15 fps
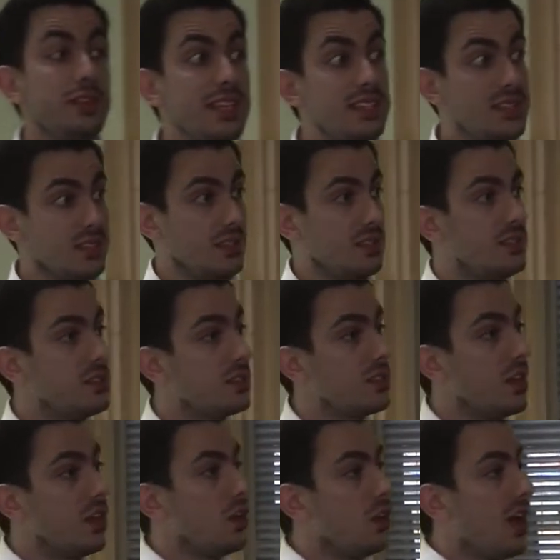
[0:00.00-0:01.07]
reasons,
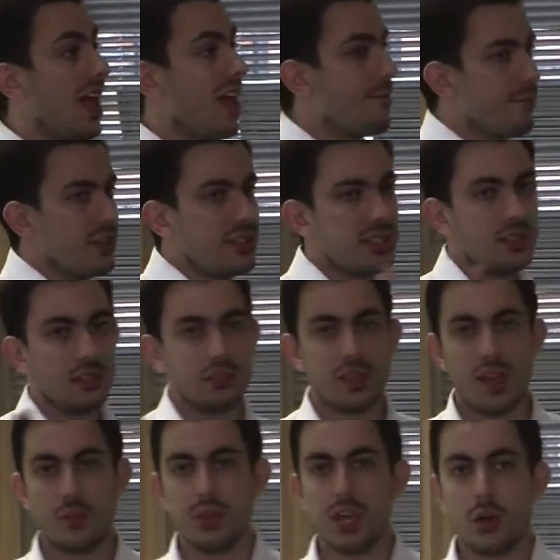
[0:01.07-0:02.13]
every single
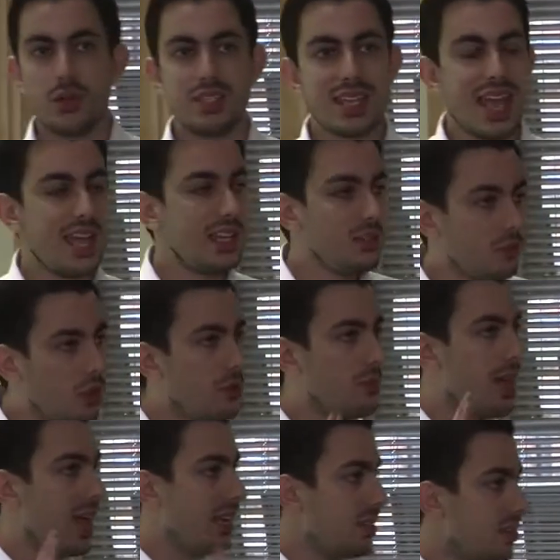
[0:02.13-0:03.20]
time we go into any
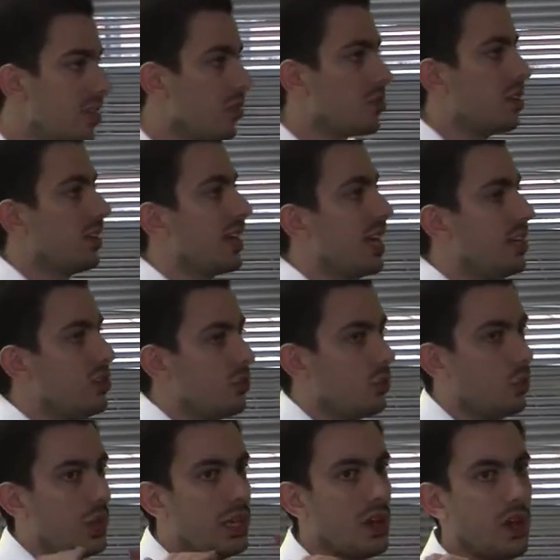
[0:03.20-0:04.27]
room, any social
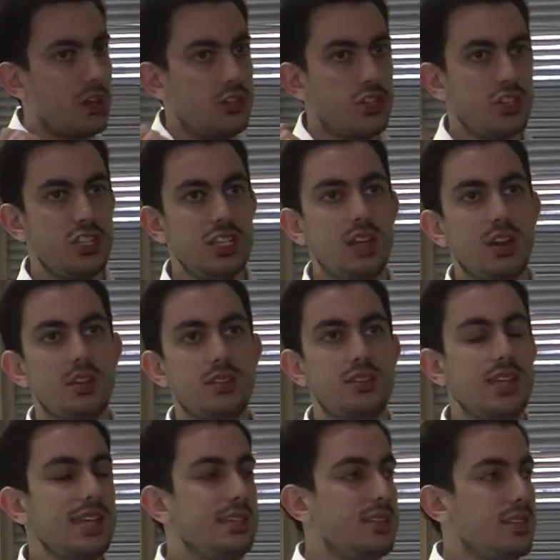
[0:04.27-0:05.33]
occasion, we are judging our
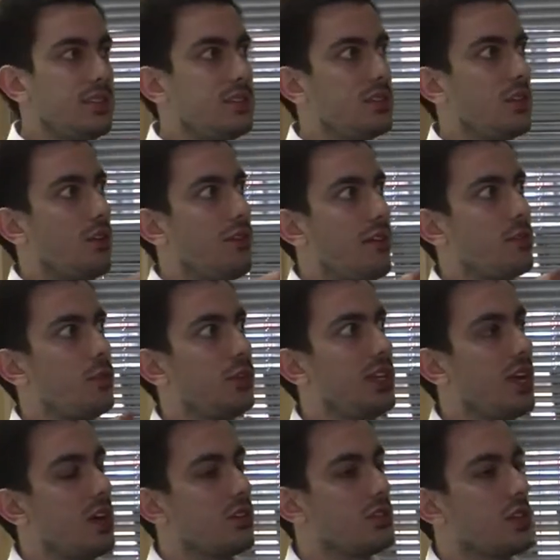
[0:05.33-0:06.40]
status of
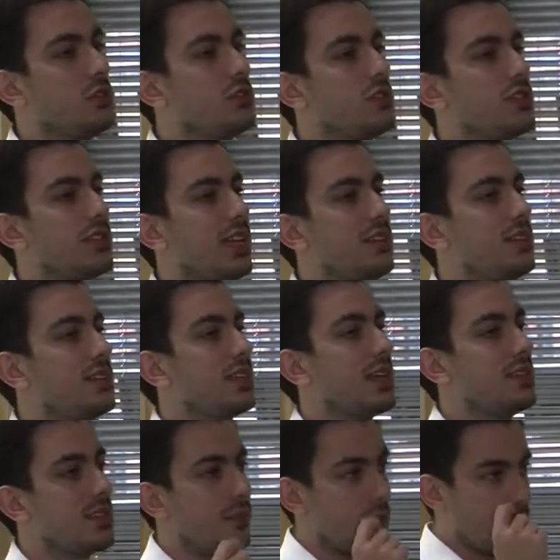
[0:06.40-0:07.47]
everybody, our social status
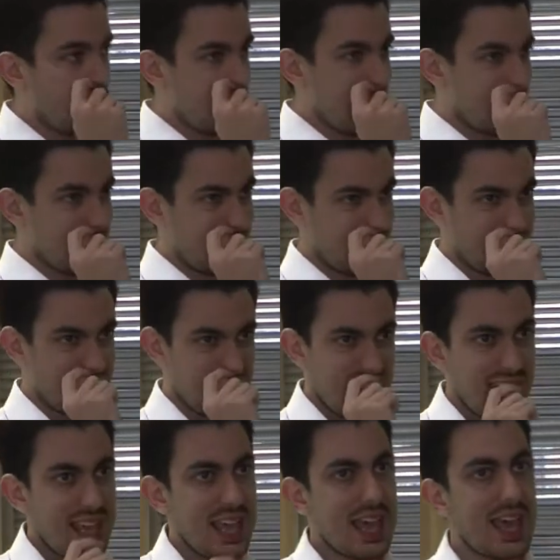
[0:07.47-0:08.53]
against everybody else.
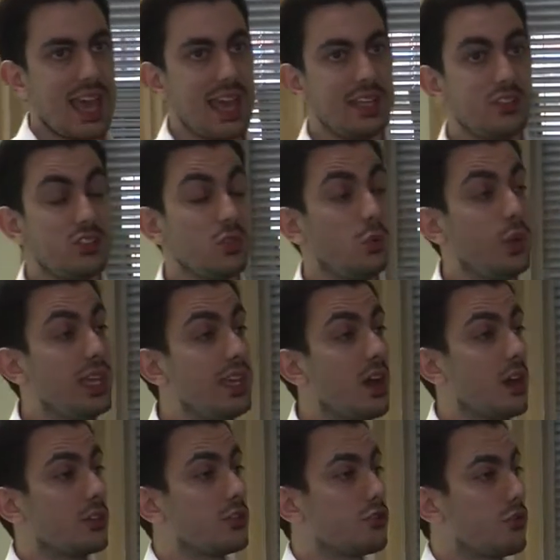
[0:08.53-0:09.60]
And we
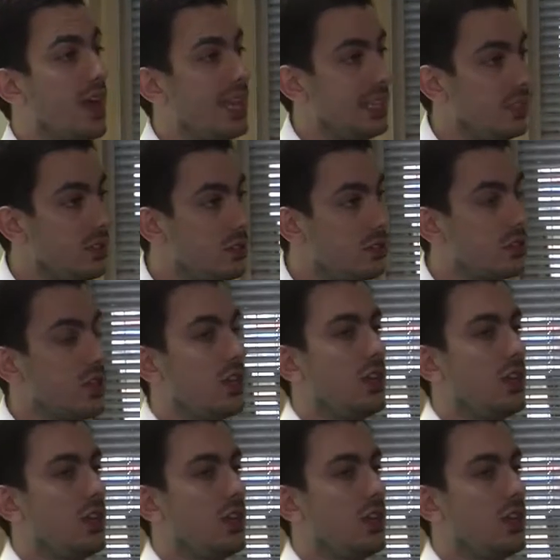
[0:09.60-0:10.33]
are trained